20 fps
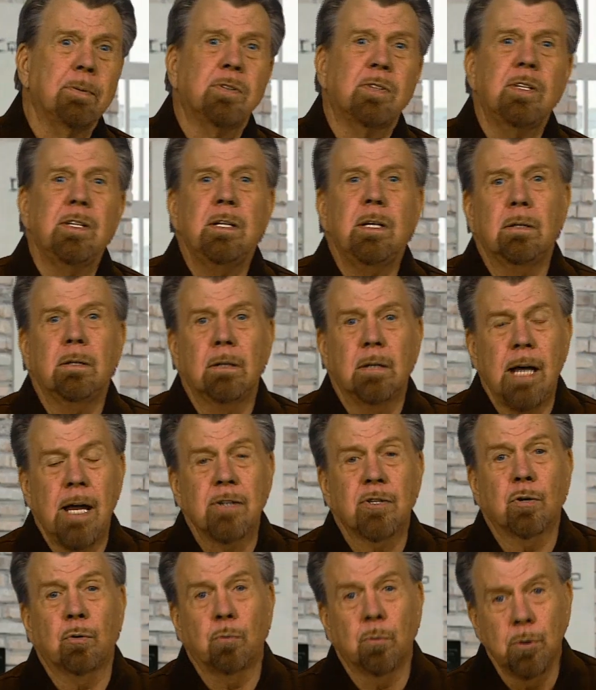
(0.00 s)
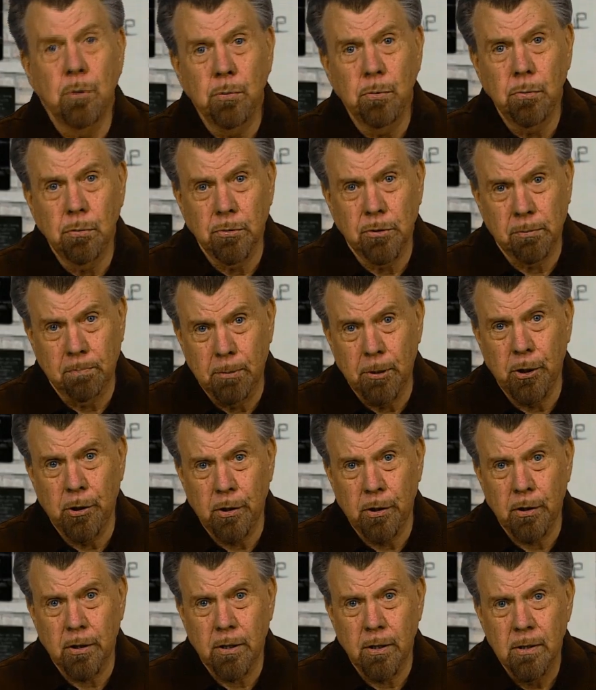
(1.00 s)
see it as a rules
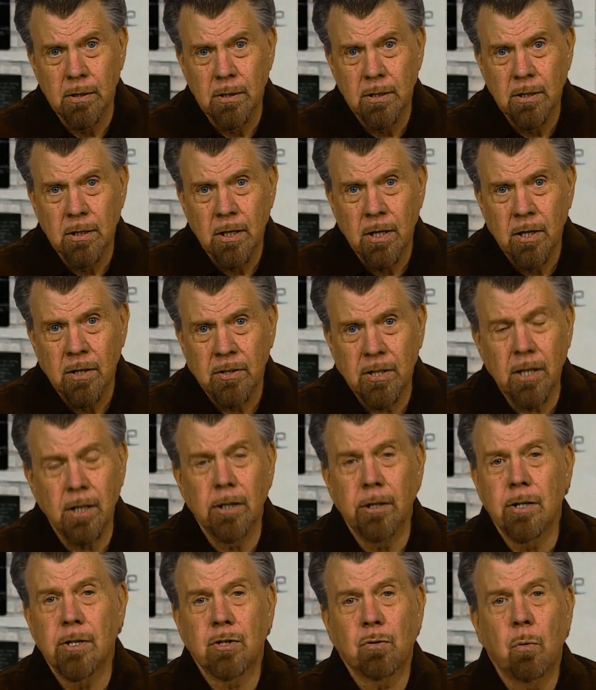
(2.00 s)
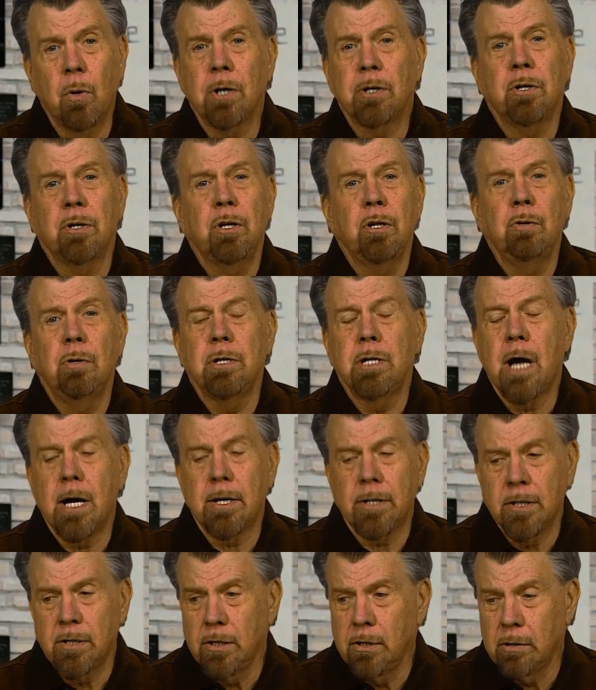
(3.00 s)
book, telling us what to do and not
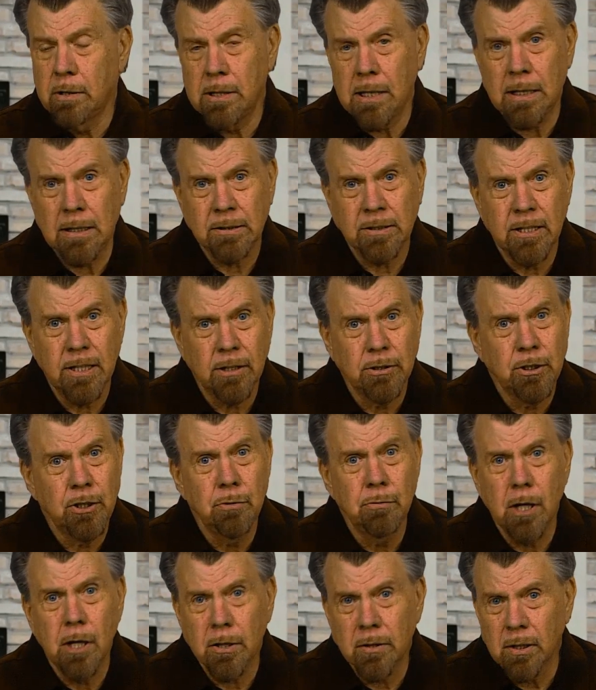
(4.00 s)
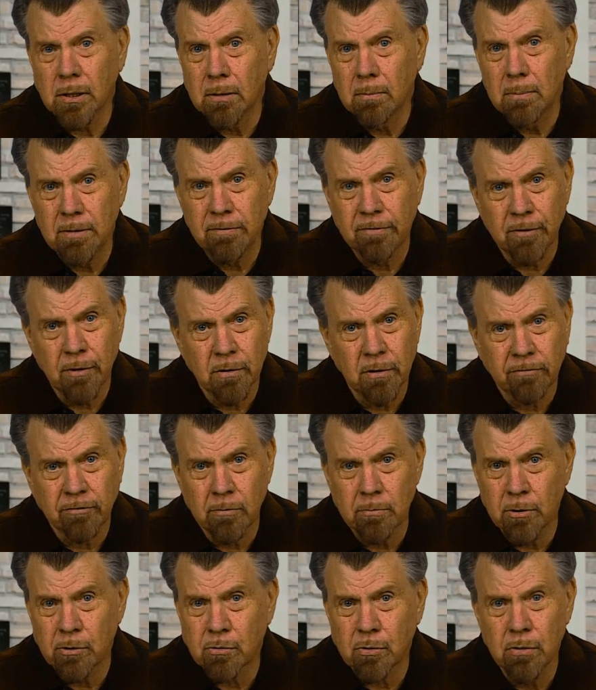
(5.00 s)
to do, and I'll tell you, nothing could be further from
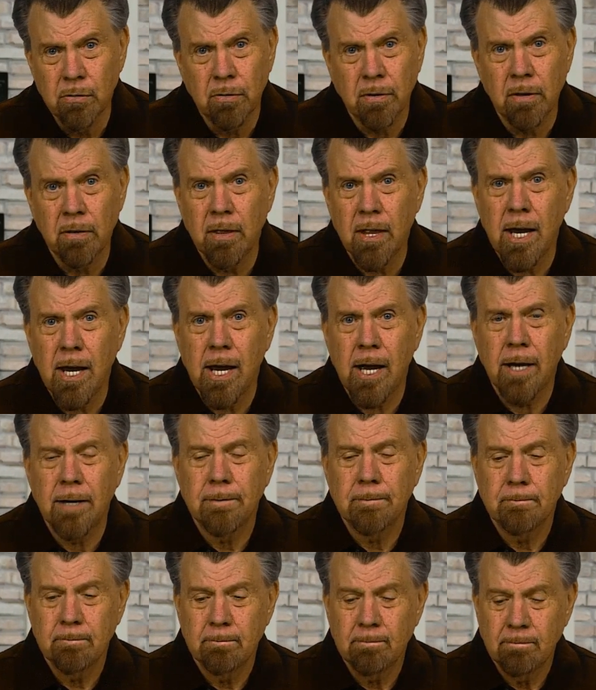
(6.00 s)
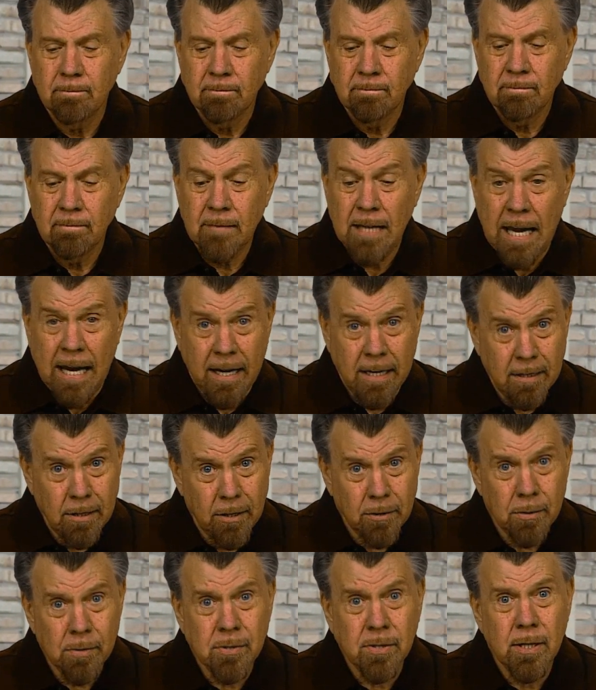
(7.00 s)
the truth than that. And
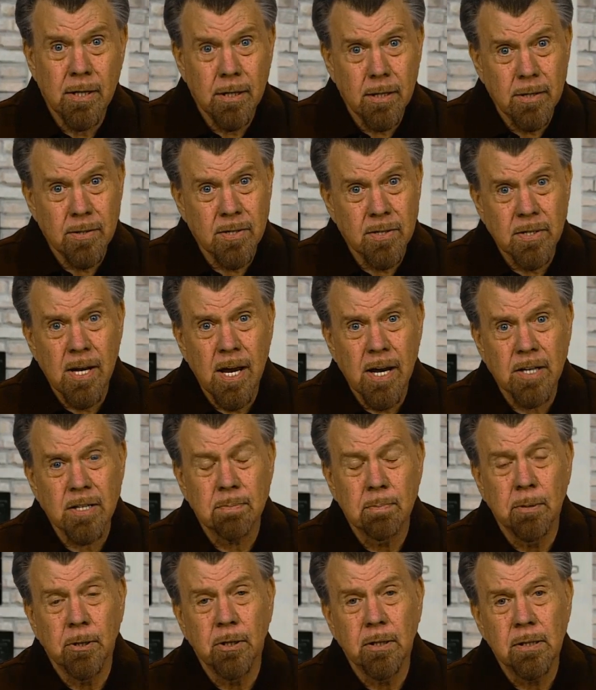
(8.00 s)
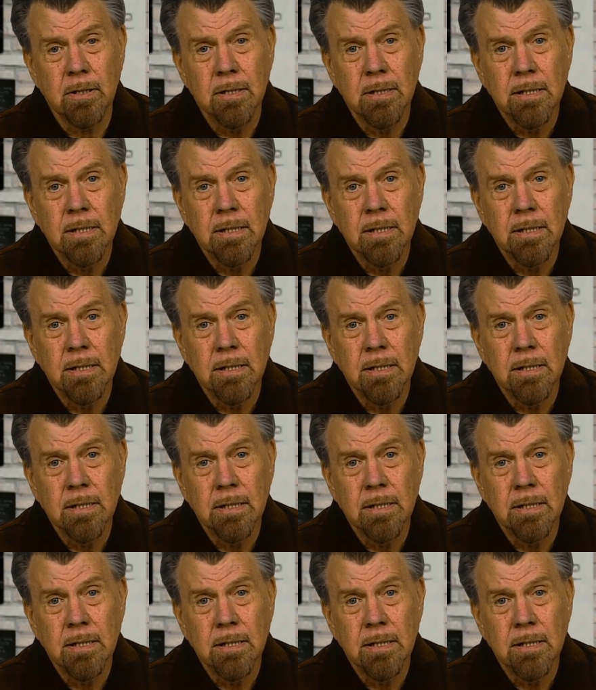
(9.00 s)
others see it as a textbook